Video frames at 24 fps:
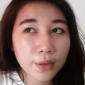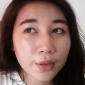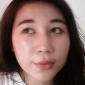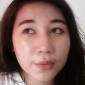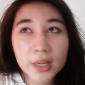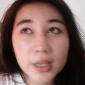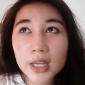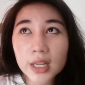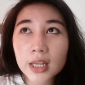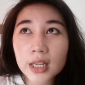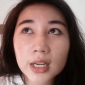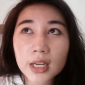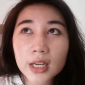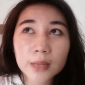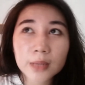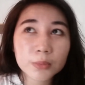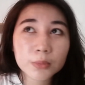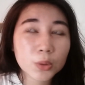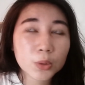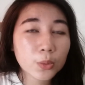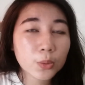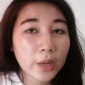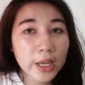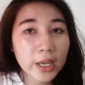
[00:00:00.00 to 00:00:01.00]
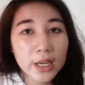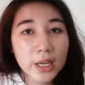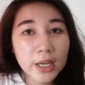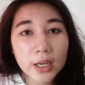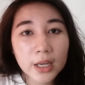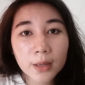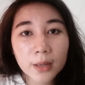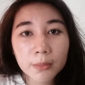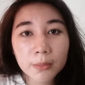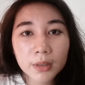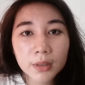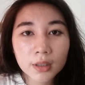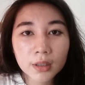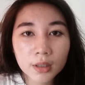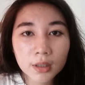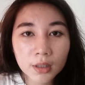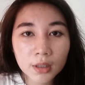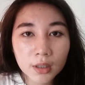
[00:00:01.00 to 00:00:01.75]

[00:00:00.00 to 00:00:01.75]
3 a.m. 2 a.m.